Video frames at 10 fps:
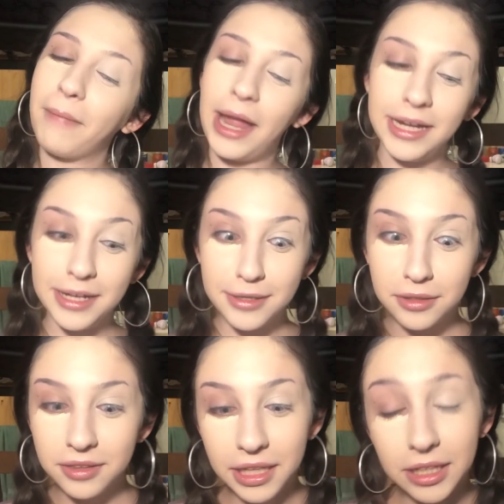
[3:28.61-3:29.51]
I need a,
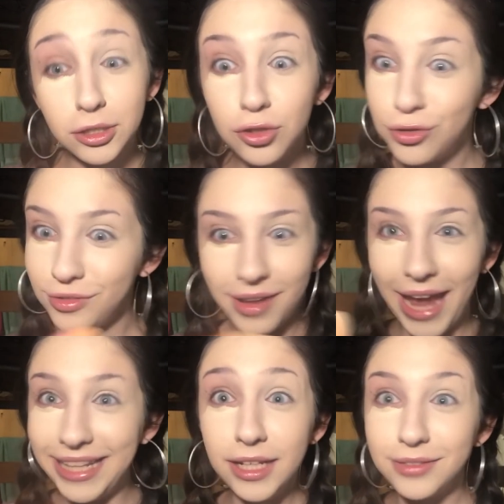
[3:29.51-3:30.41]
like,
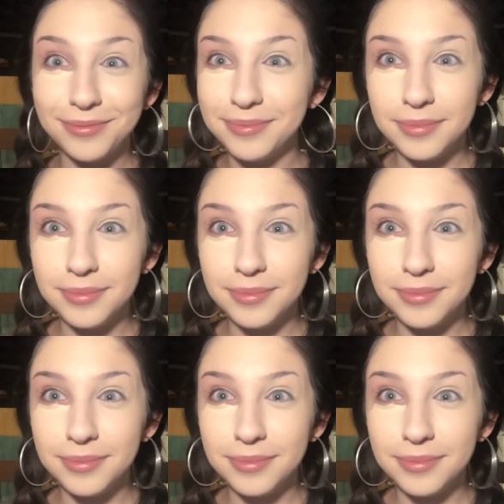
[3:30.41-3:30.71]
I need a...